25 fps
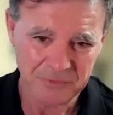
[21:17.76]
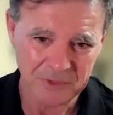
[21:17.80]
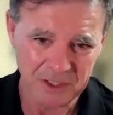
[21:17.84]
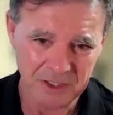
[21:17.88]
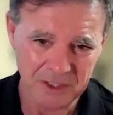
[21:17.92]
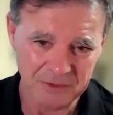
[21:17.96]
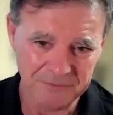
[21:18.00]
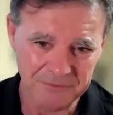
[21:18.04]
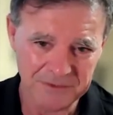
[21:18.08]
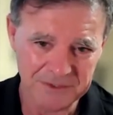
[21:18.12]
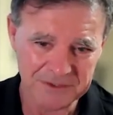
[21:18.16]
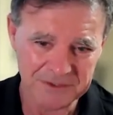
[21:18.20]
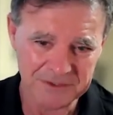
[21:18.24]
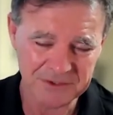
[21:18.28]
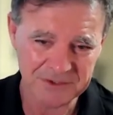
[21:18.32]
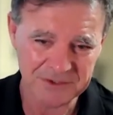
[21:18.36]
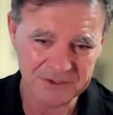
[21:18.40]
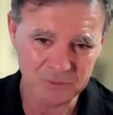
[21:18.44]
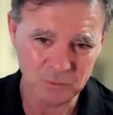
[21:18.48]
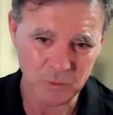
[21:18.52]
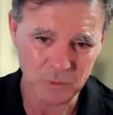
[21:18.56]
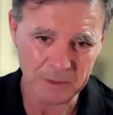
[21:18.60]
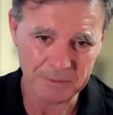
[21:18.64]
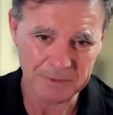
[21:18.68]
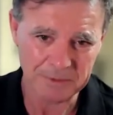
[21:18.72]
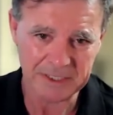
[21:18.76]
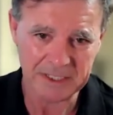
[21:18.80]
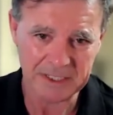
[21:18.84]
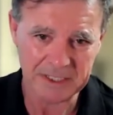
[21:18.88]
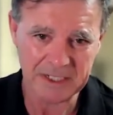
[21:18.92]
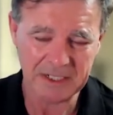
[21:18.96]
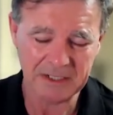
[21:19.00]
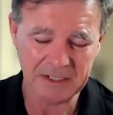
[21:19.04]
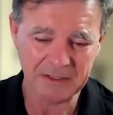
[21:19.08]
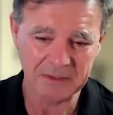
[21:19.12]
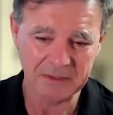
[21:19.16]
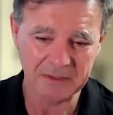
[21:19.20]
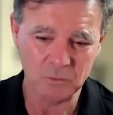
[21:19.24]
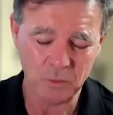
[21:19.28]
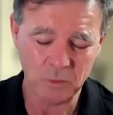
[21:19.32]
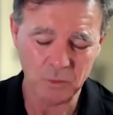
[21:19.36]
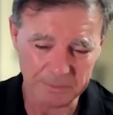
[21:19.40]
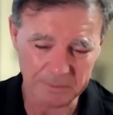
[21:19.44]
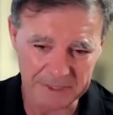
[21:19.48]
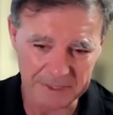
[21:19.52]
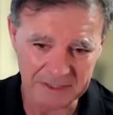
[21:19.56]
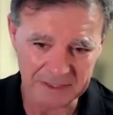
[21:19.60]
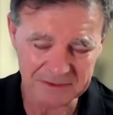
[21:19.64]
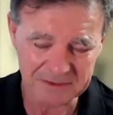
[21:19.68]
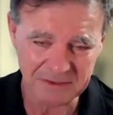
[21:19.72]
webinar and
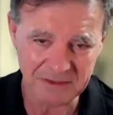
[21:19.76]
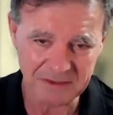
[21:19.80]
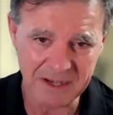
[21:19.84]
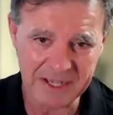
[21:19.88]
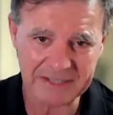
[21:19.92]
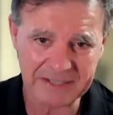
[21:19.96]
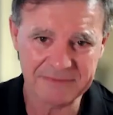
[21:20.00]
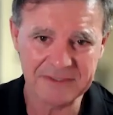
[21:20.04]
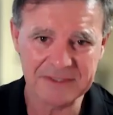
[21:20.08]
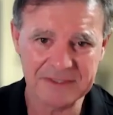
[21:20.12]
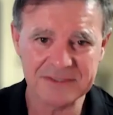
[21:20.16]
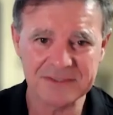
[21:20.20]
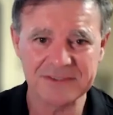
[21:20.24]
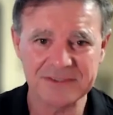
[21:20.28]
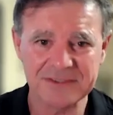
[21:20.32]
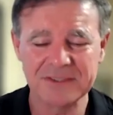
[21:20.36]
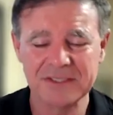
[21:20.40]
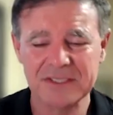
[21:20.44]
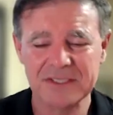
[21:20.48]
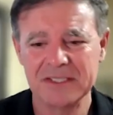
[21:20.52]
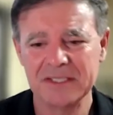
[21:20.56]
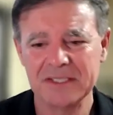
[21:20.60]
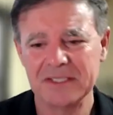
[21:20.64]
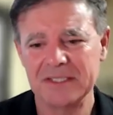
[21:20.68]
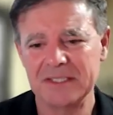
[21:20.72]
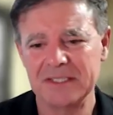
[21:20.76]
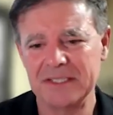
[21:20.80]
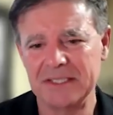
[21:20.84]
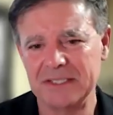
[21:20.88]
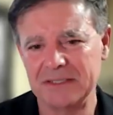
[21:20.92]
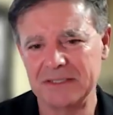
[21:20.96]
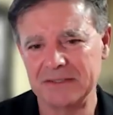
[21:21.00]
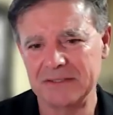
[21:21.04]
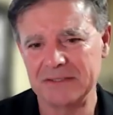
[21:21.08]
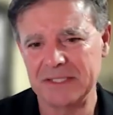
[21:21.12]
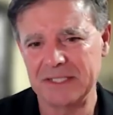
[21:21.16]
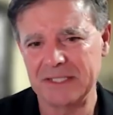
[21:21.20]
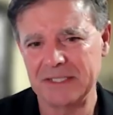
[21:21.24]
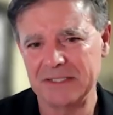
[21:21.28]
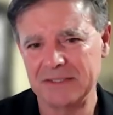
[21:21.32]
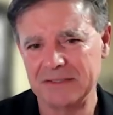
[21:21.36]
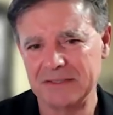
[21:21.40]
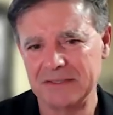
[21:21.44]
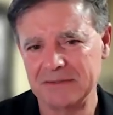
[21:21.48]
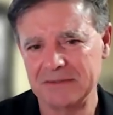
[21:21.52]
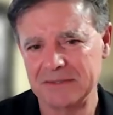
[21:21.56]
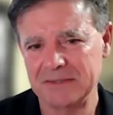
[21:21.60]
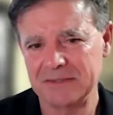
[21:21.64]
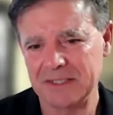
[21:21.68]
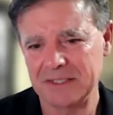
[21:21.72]
webinars like this in
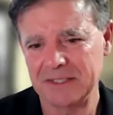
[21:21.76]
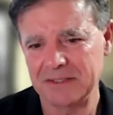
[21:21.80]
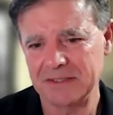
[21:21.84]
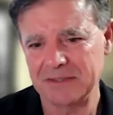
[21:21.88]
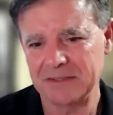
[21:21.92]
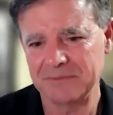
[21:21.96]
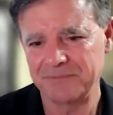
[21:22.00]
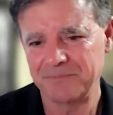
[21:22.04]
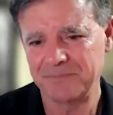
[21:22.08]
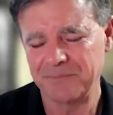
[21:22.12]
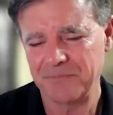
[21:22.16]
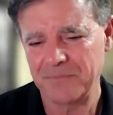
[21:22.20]
the